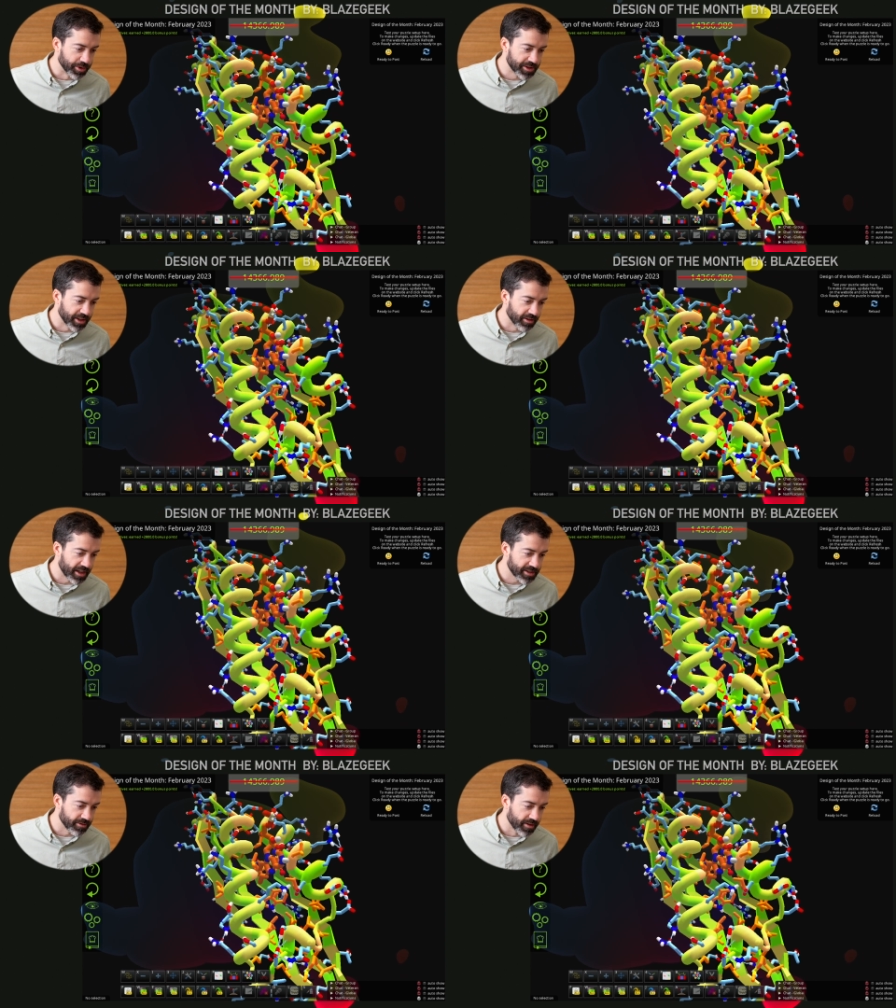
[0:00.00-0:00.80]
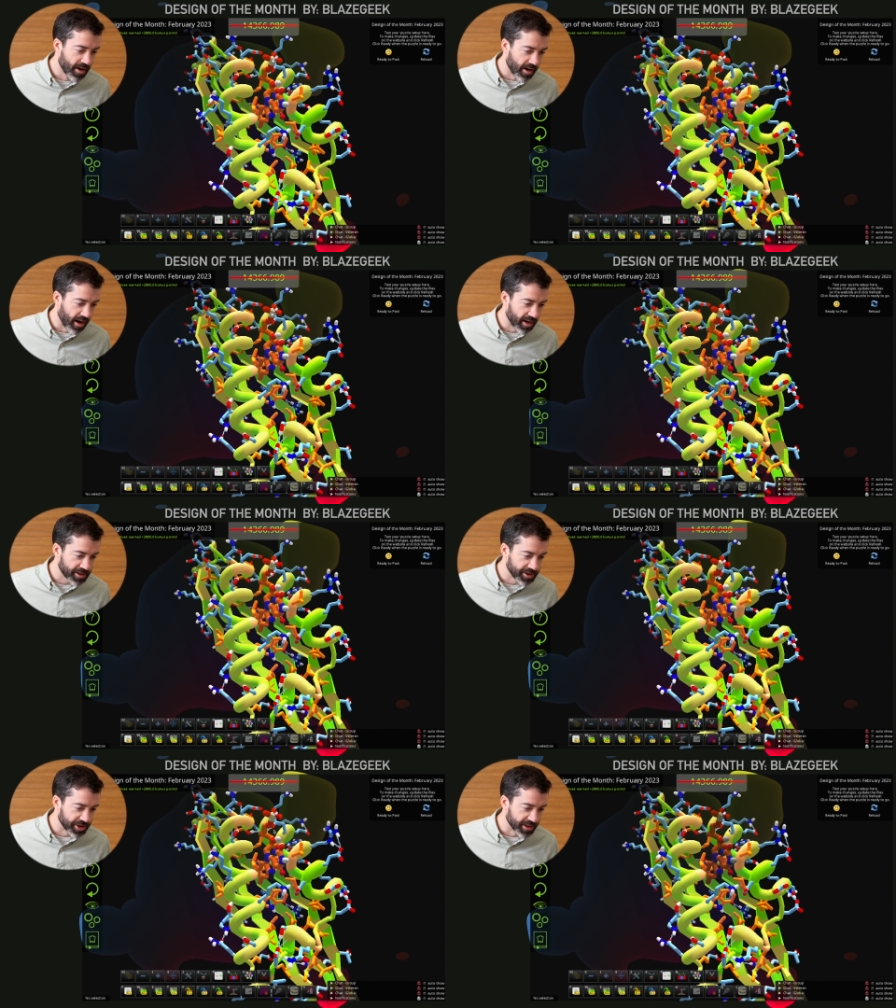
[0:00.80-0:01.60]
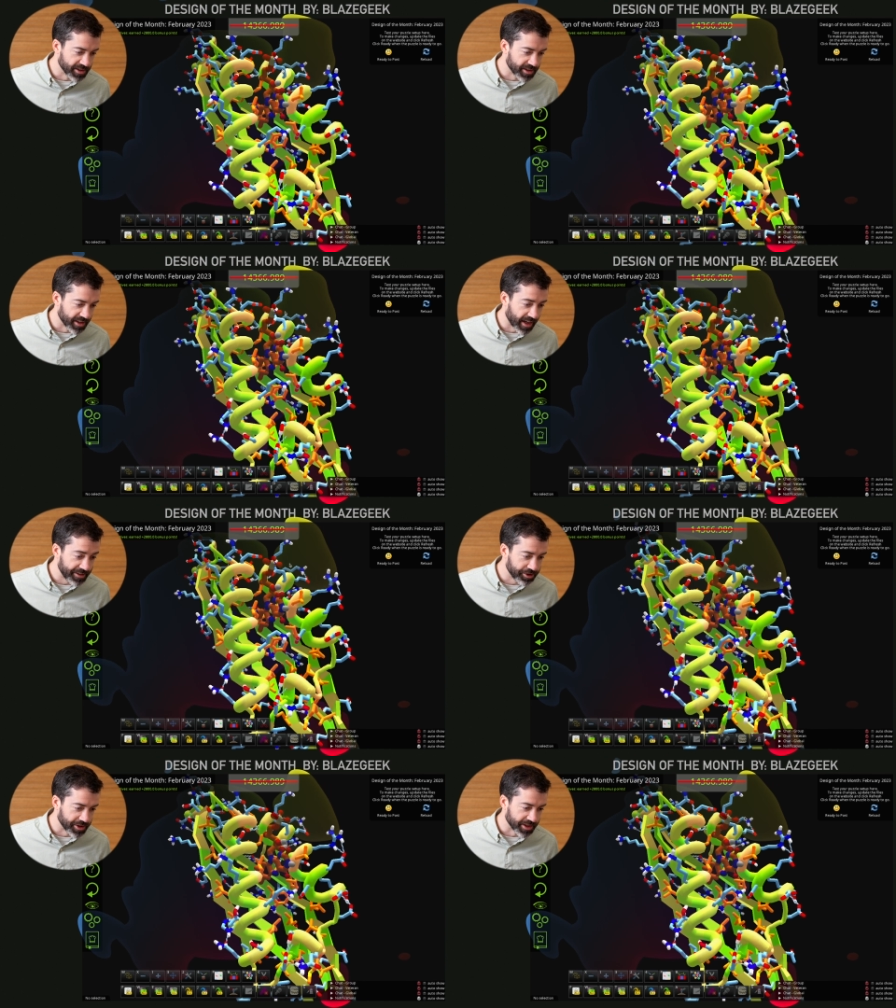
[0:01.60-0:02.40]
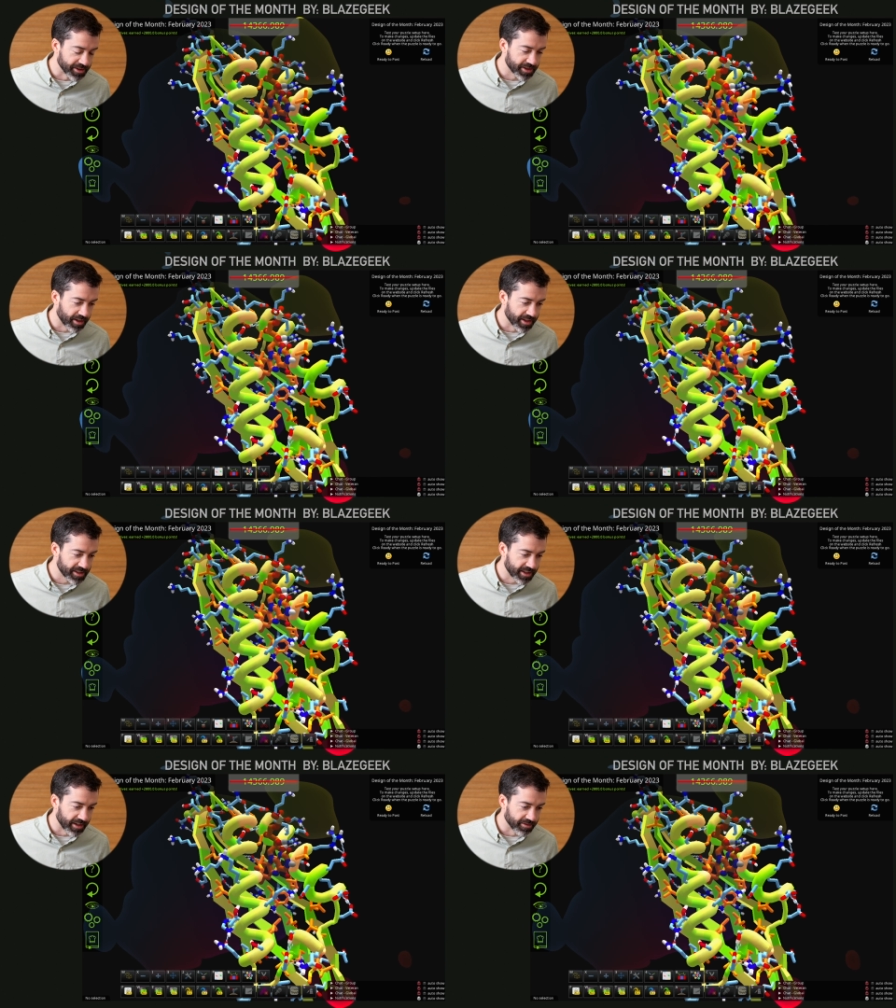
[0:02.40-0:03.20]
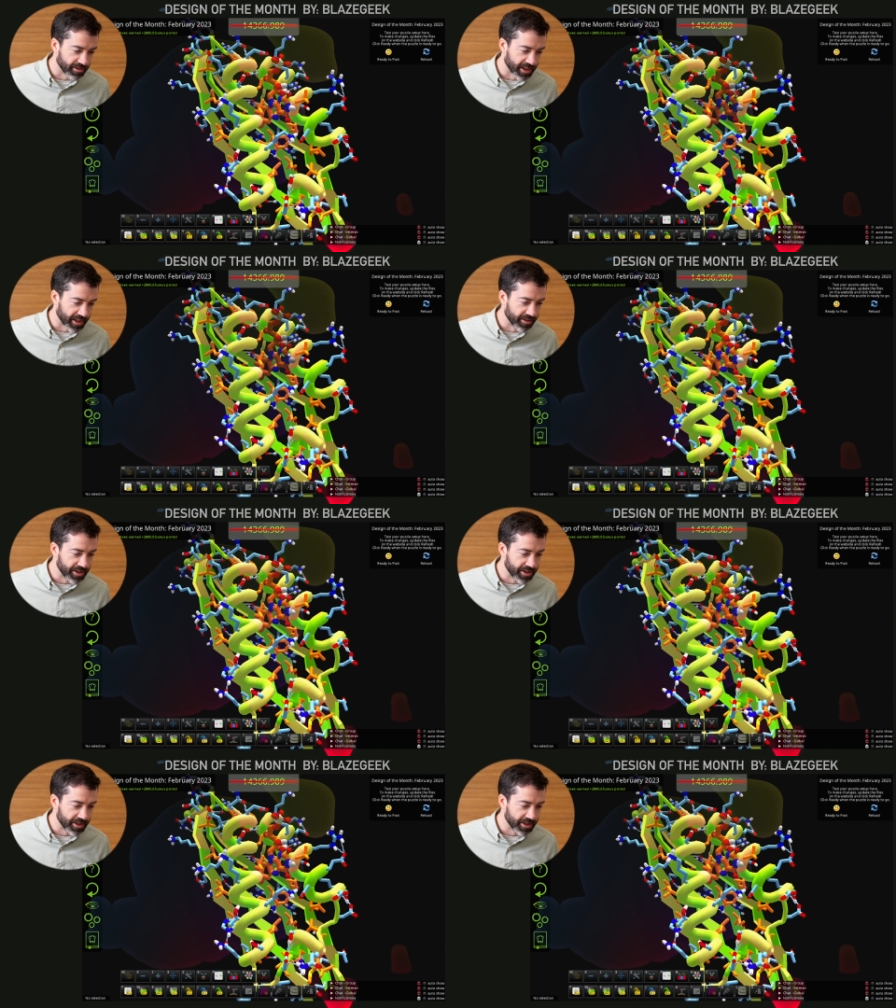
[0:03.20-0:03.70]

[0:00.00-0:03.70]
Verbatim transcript: You see lots of oxygens and nitrogens on this side of the ligand.